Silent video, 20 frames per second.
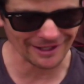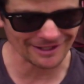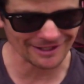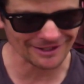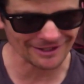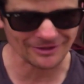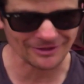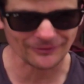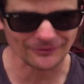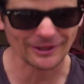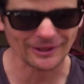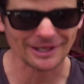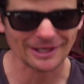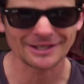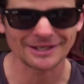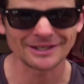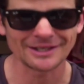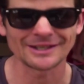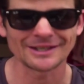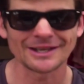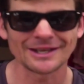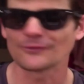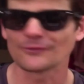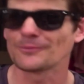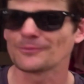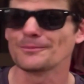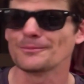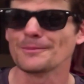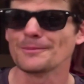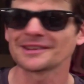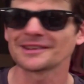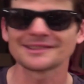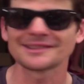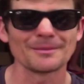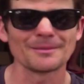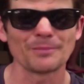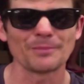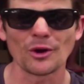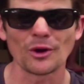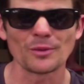it's a fucking, they've missed
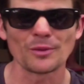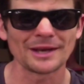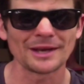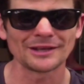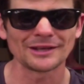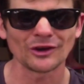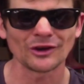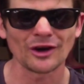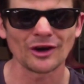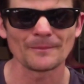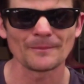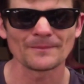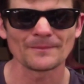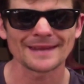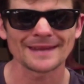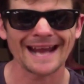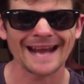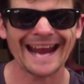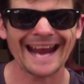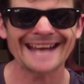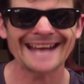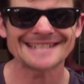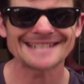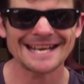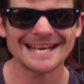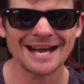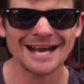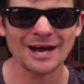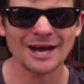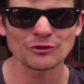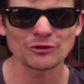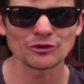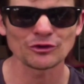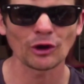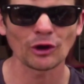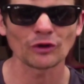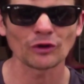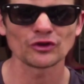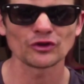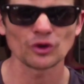the boat big time.
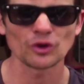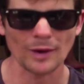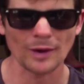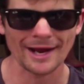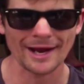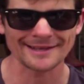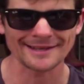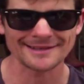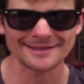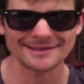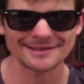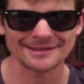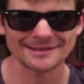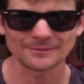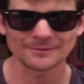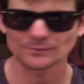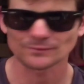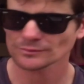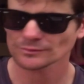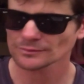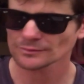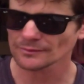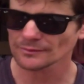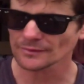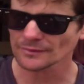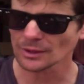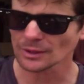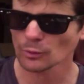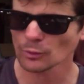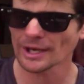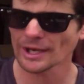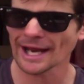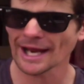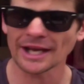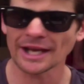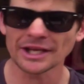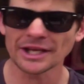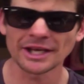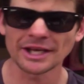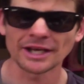$1,800 US, when now
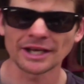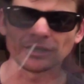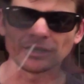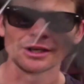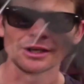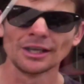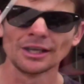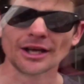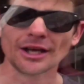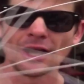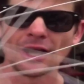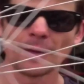you can get a